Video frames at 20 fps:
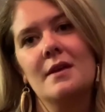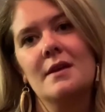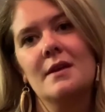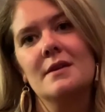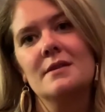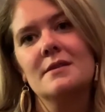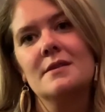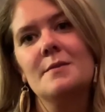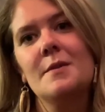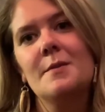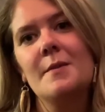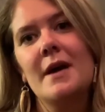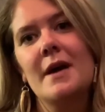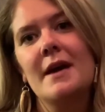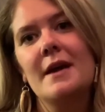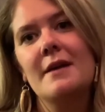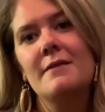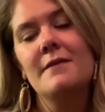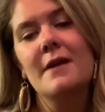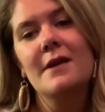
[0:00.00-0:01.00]
Some of
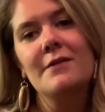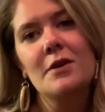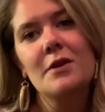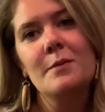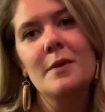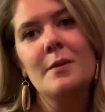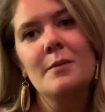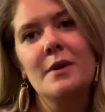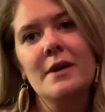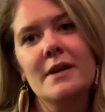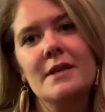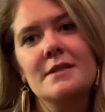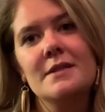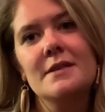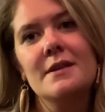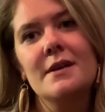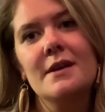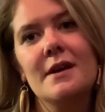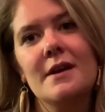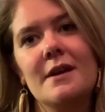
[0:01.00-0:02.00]
my favorite memories
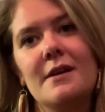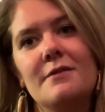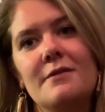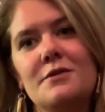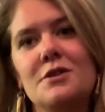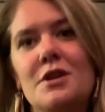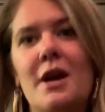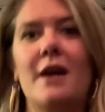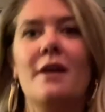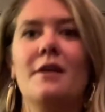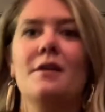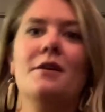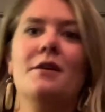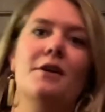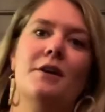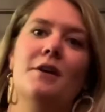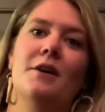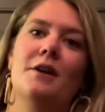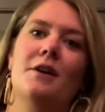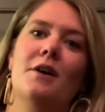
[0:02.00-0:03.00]
of
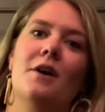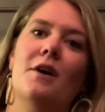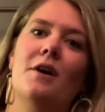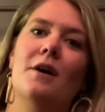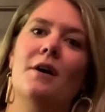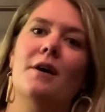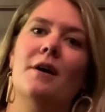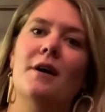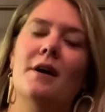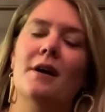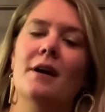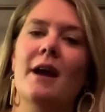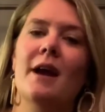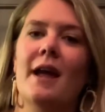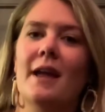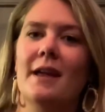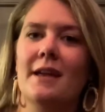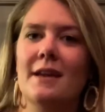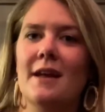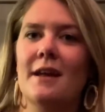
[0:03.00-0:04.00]
childhood are
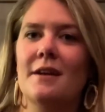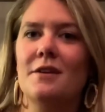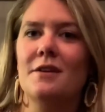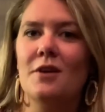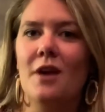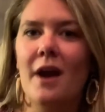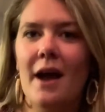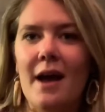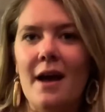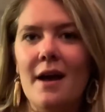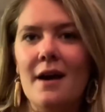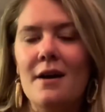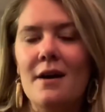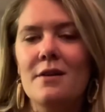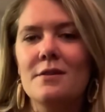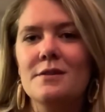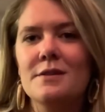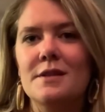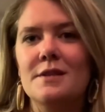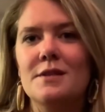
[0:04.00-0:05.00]
hanging out at your
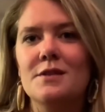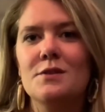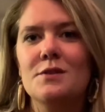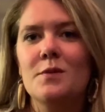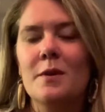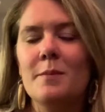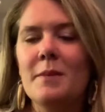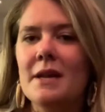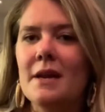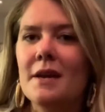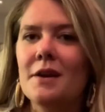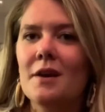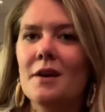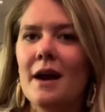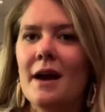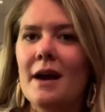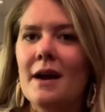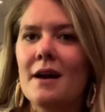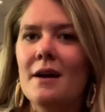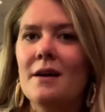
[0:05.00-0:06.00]
house and swimming at your
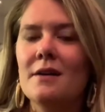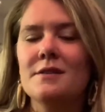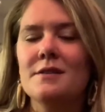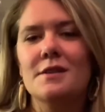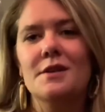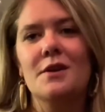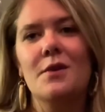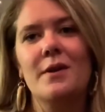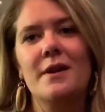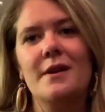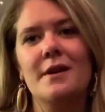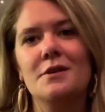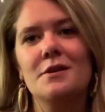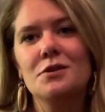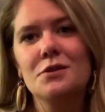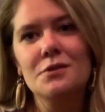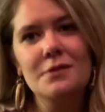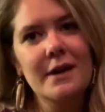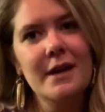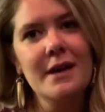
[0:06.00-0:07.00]
house and going on
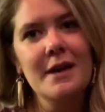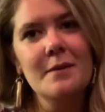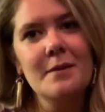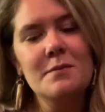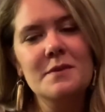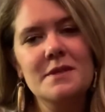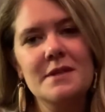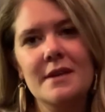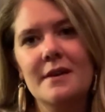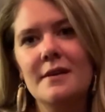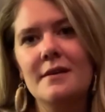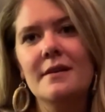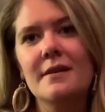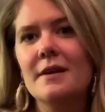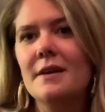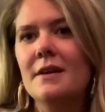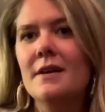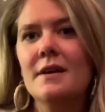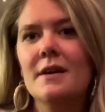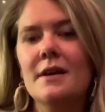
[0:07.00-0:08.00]
trips and
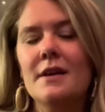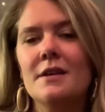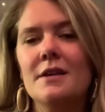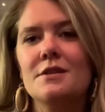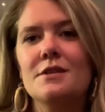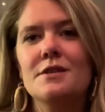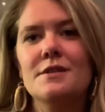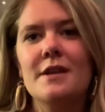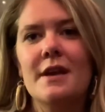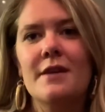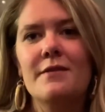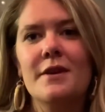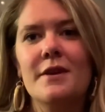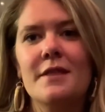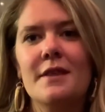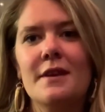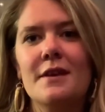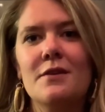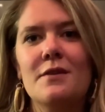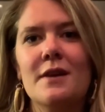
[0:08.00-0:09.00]
just
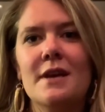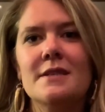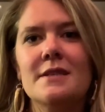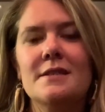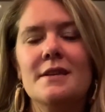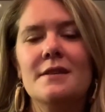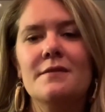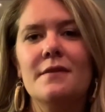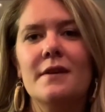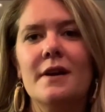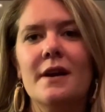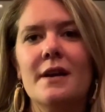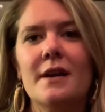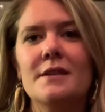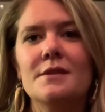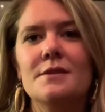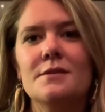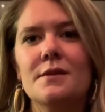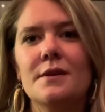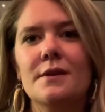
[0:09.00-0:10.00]
everything you guys did for
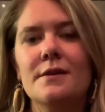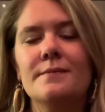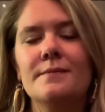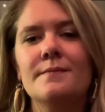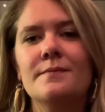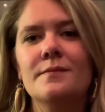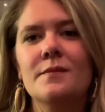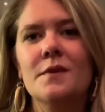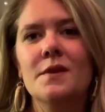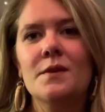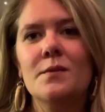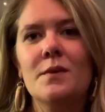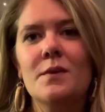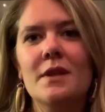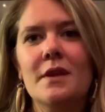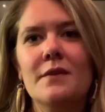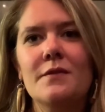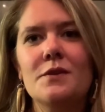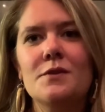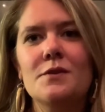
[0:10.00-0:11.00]
us. We
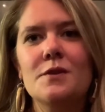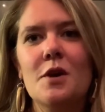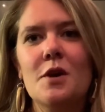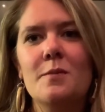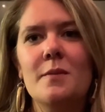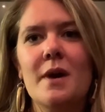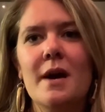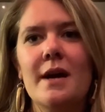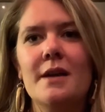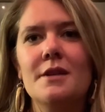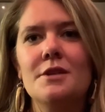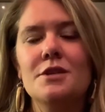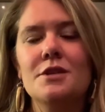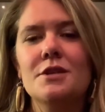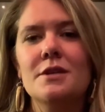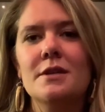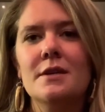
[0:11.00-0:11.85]
love you so much.